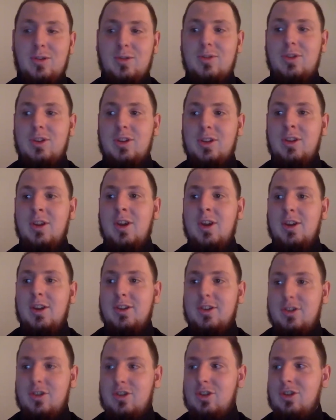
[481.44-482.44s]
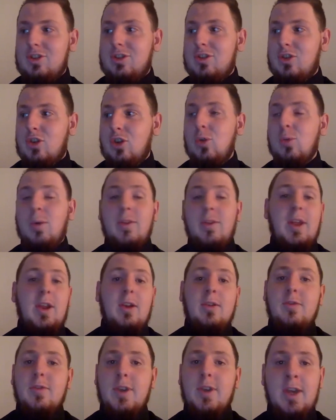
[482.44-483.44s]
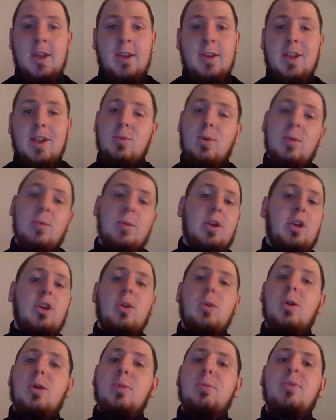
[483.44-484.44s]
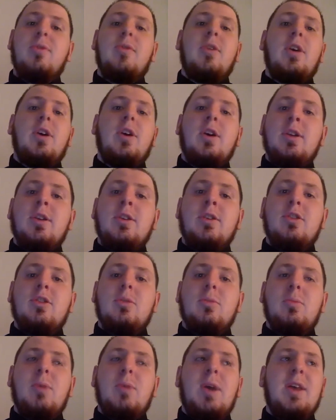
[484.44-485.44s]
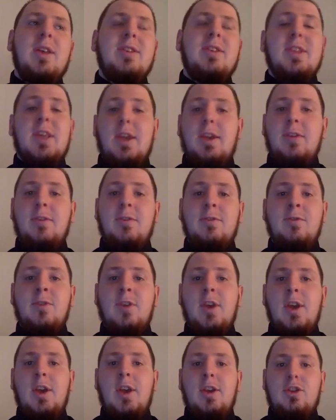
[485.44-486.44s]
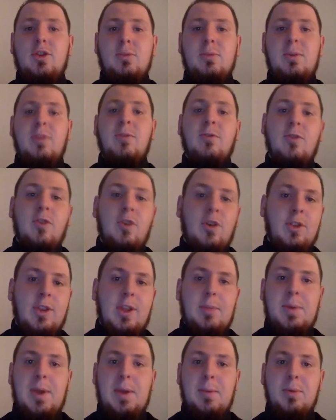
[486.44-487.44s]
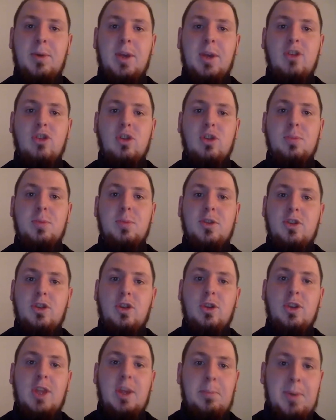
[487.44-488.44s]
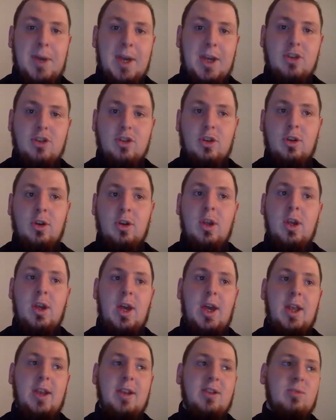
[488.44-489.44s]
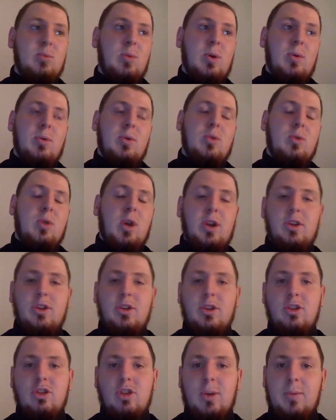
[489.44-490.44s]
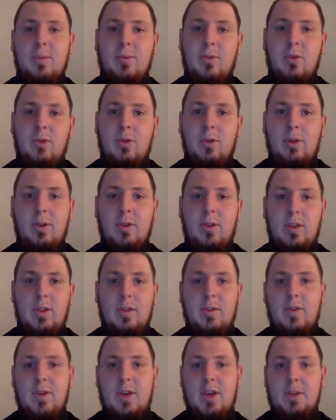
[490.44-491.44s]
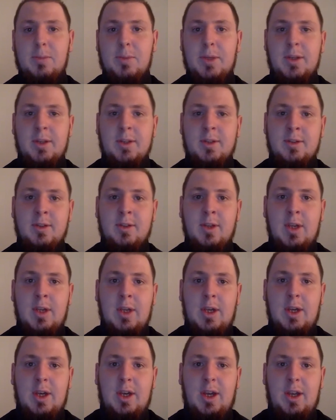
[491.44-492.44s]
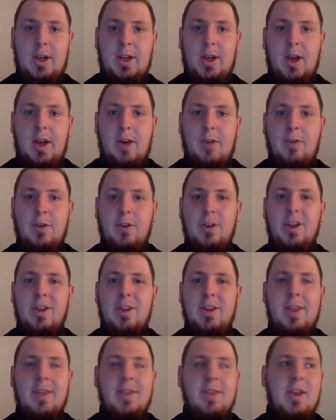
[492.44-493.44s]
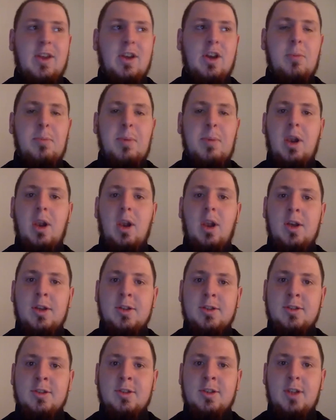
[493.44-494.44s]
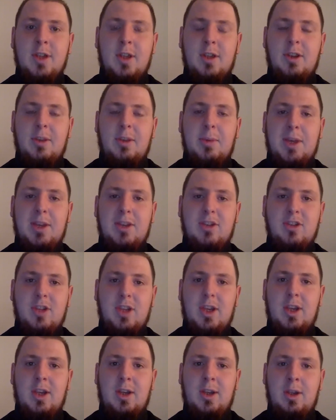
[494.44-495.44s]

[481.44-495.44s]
to just do what they love again. That's what I want to do. I want to provide somewhere safe, somewhere fun that people can just pursue their passion. And that's what we all got into the job for in the first place. And I feel like that got a bit lost in the past year.